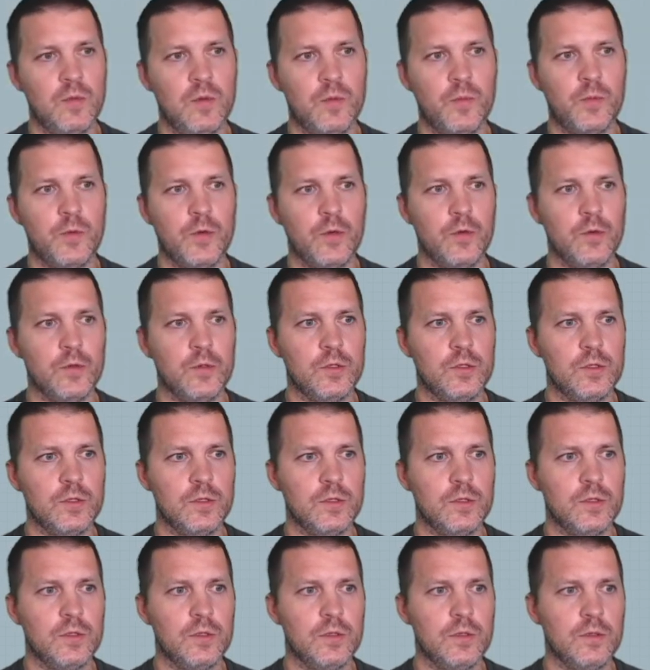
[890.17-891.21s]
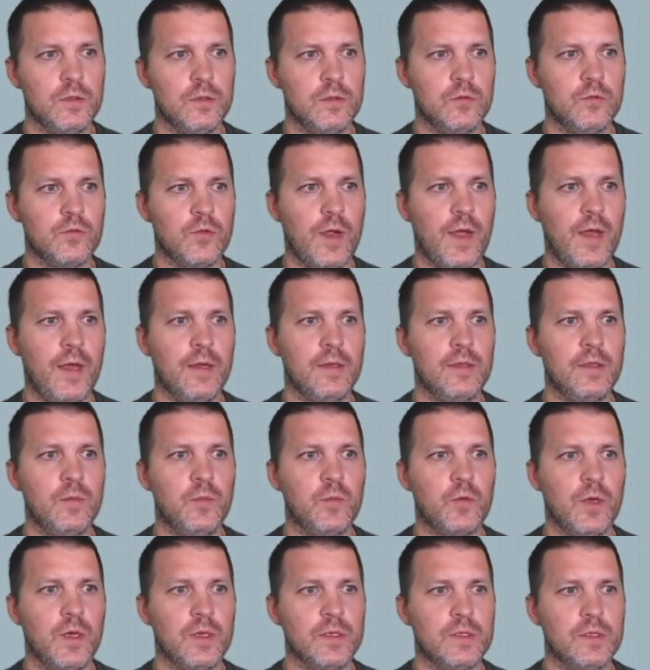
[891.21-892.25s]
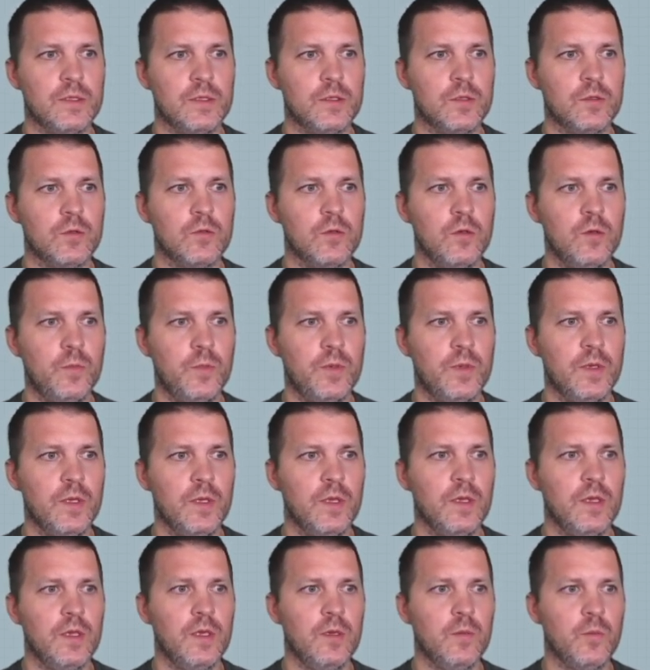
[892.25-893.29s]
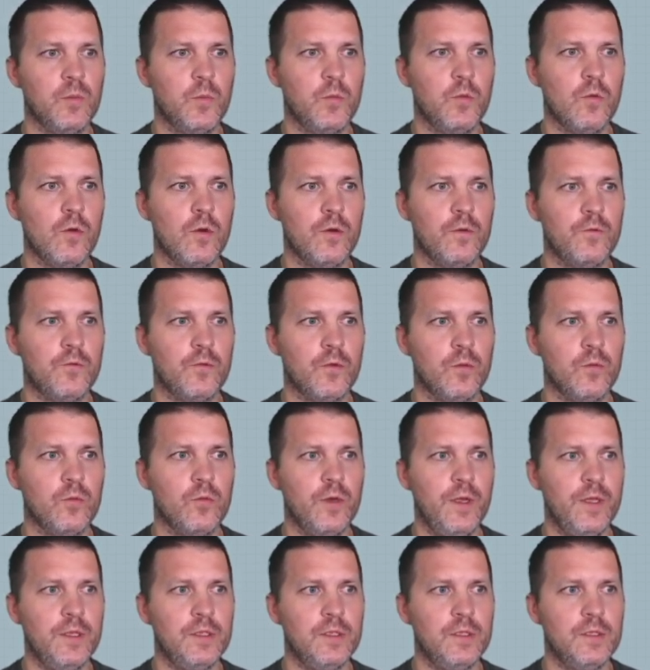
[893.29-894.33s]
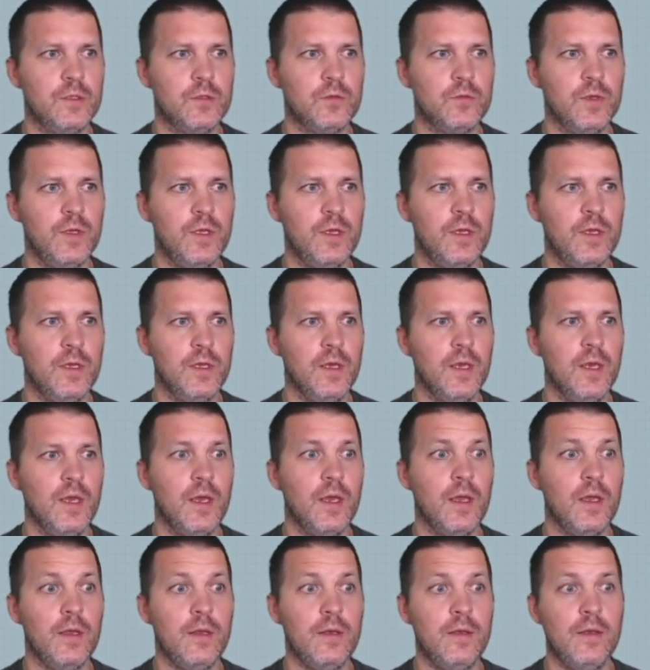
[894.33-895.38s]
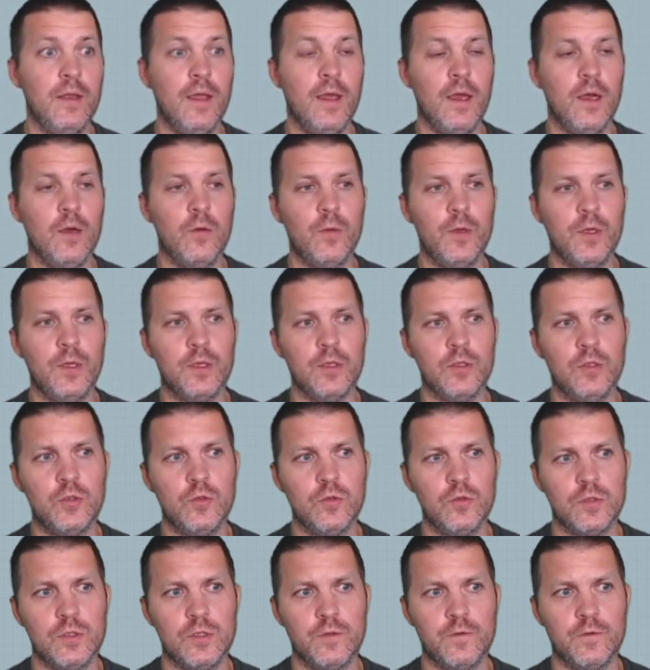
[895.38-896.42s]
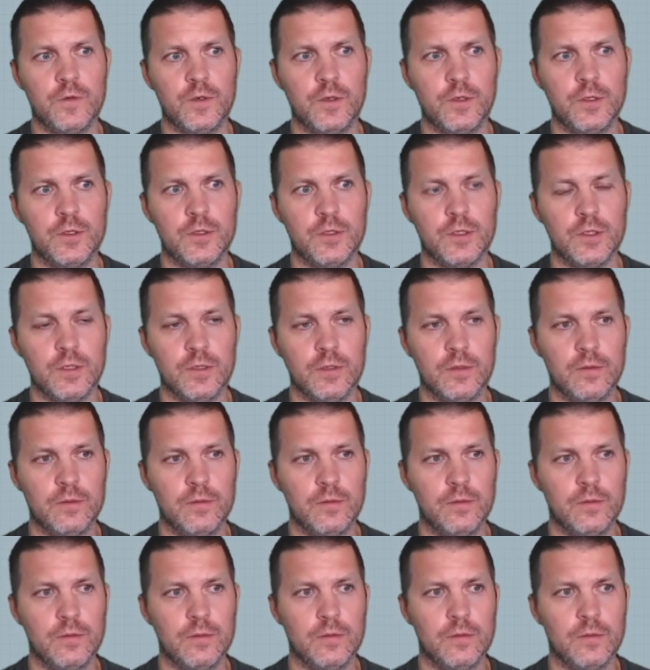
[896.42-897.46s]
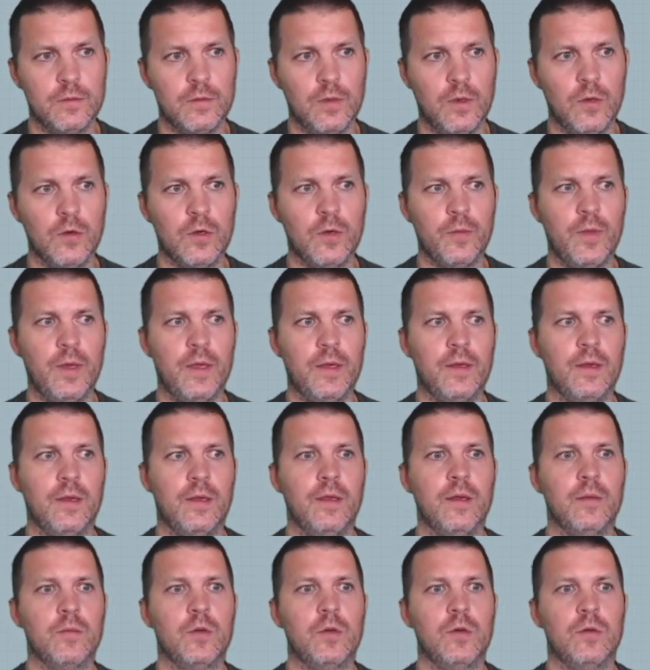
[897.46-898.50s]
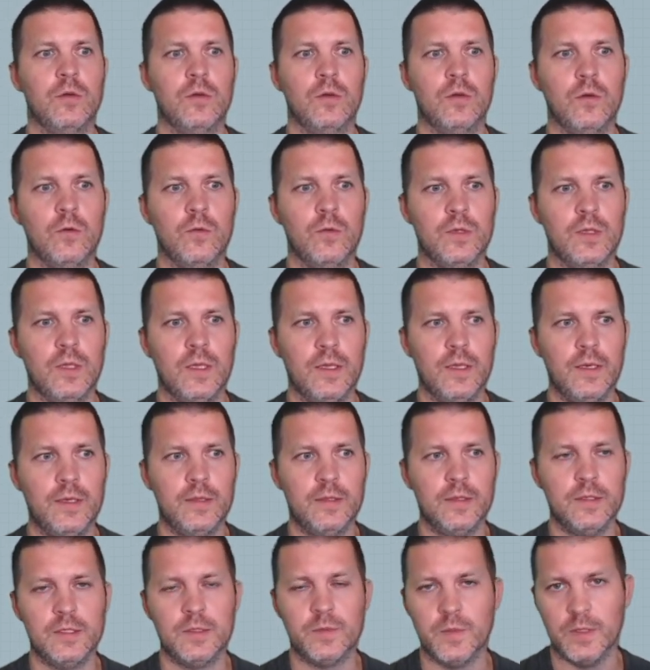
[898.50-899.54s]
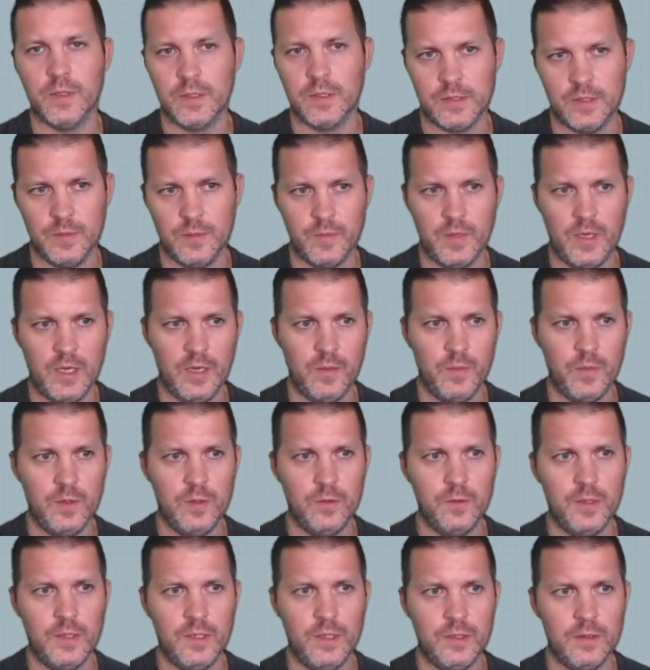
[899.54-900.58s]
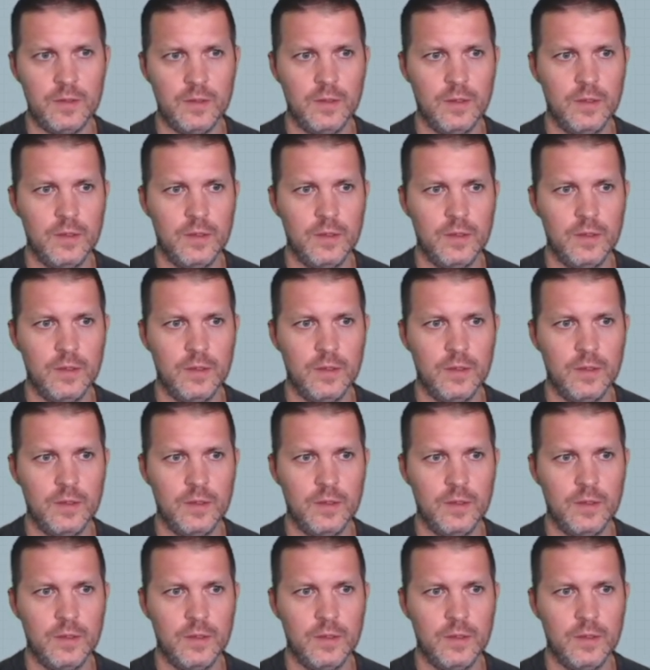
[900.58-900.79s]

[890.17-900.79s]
approach. Drag the process group, import from registry, and now we can choose the version. Automatically, I'm gonna go with the latest because I'm happy with it